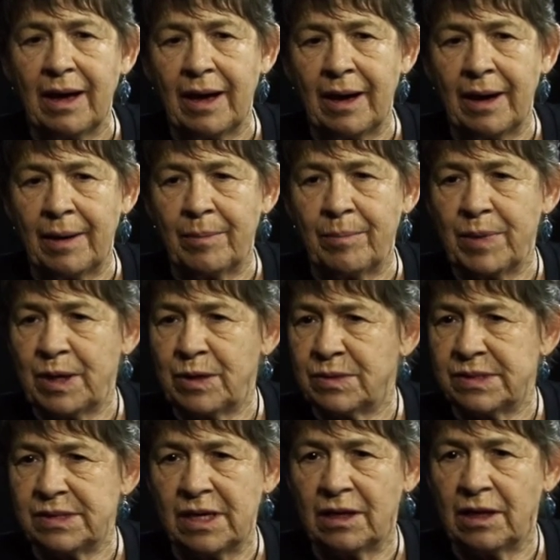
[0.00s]
um,
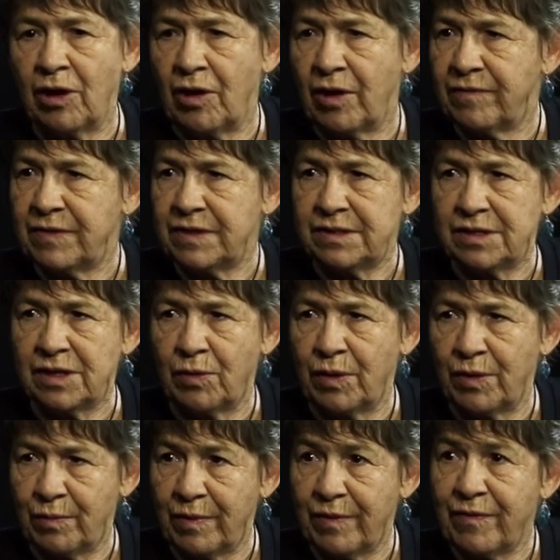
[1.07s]
because their life is so
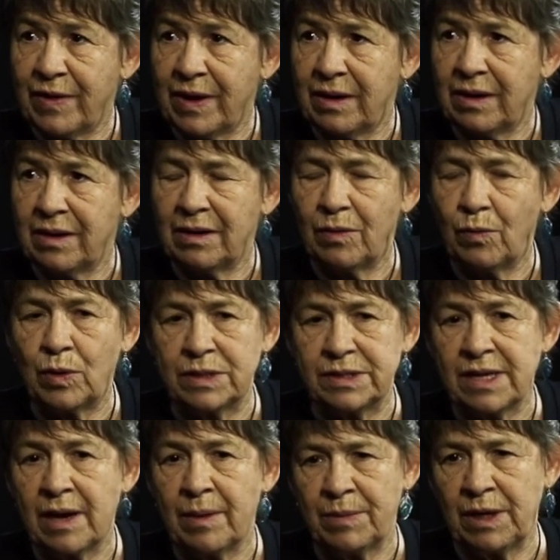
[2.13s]
horrific.
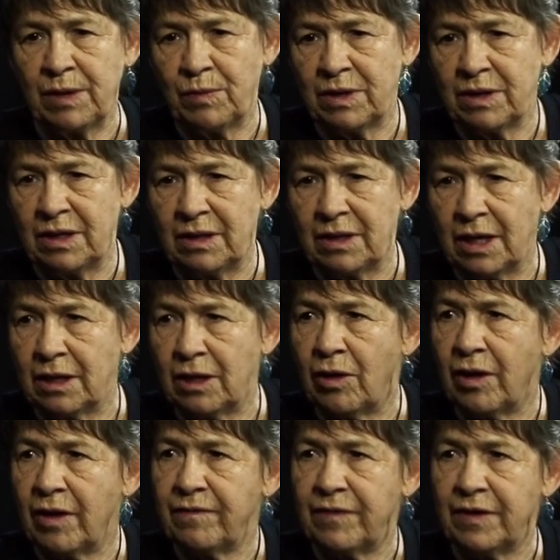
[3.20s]
What's happening within their
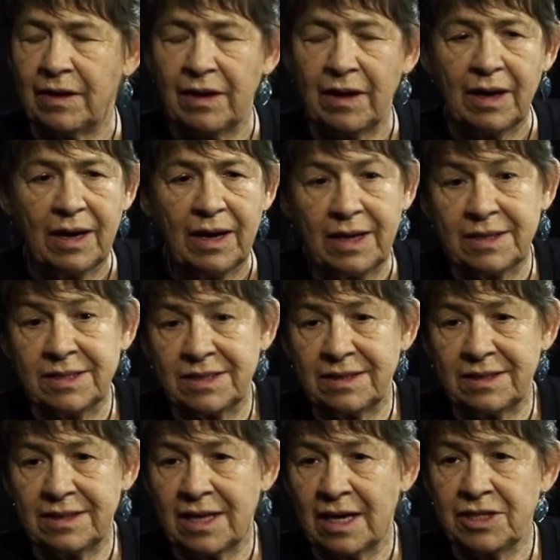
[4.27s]
life is
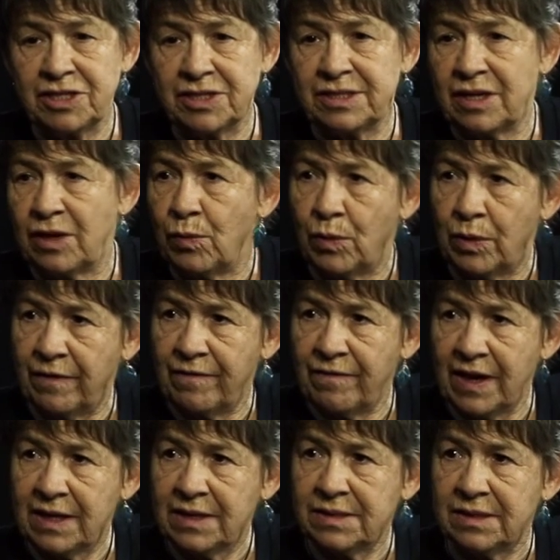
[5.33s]
they just don't want to
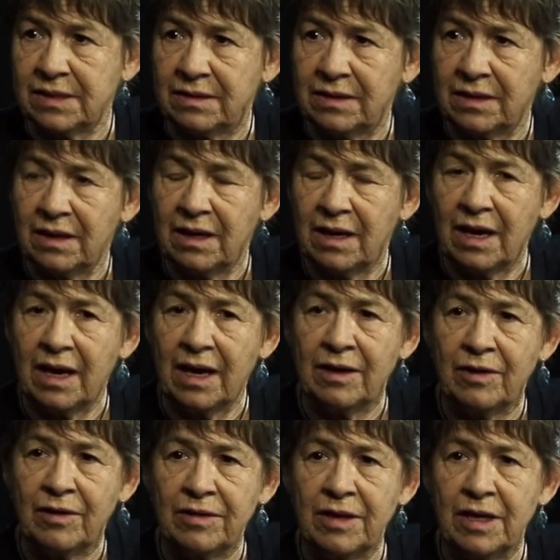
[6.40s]
face it.
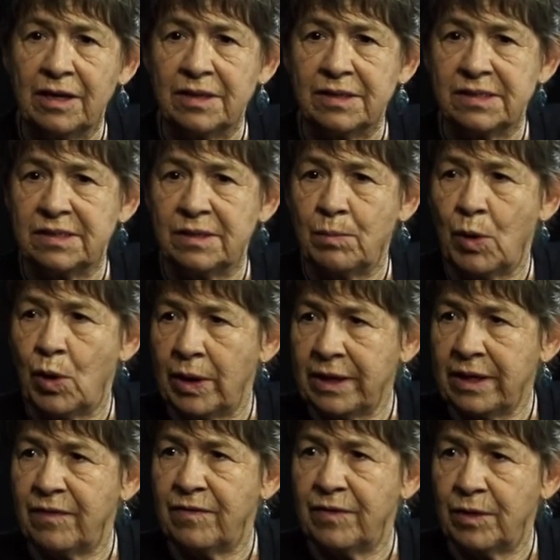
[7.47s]
And I think it's the
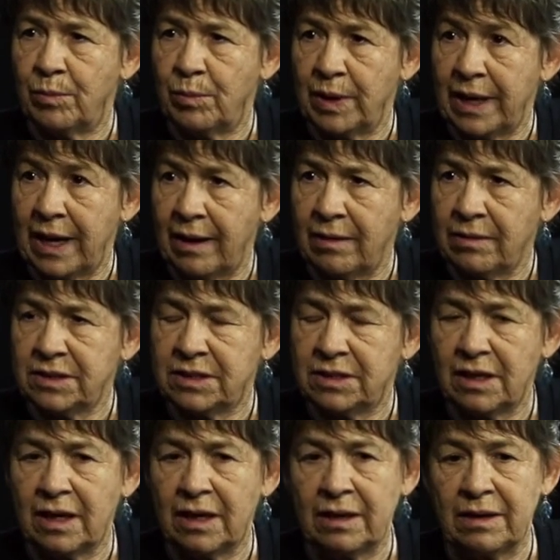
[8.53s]
mind giving them an
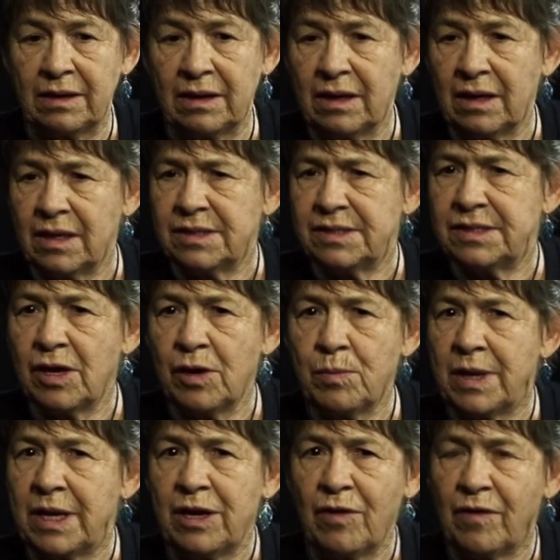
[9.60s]
out. And so
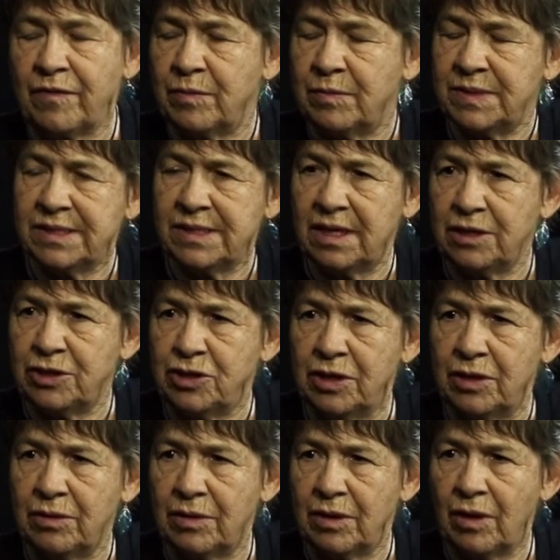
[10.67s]
many of them said, you
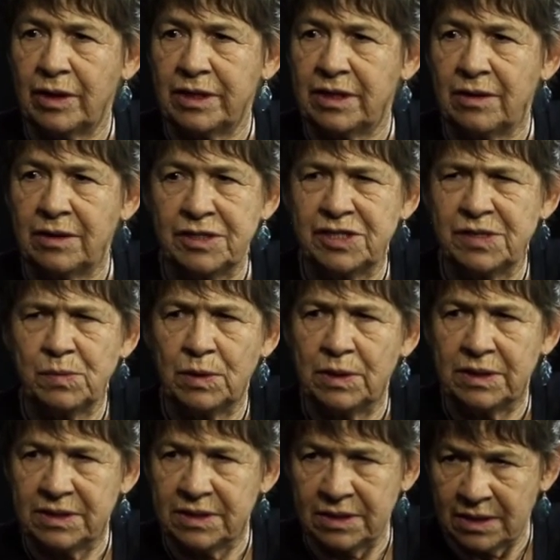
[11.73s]
know, I, I just
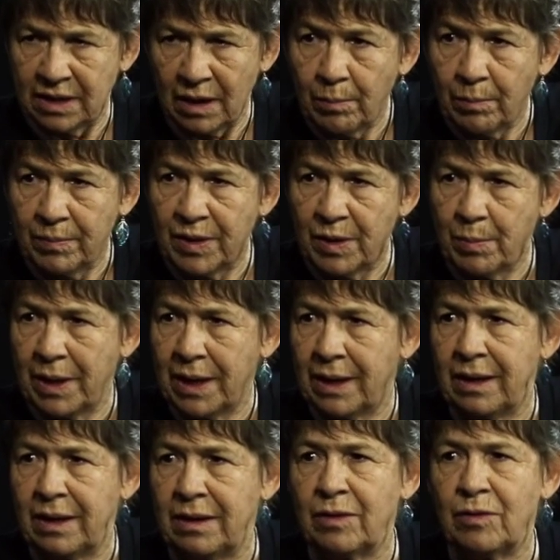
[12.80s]
wanted to numb the
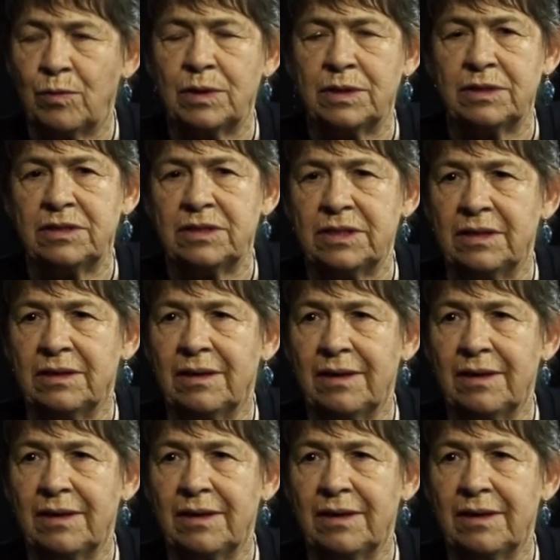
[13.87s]
pain. I wanted to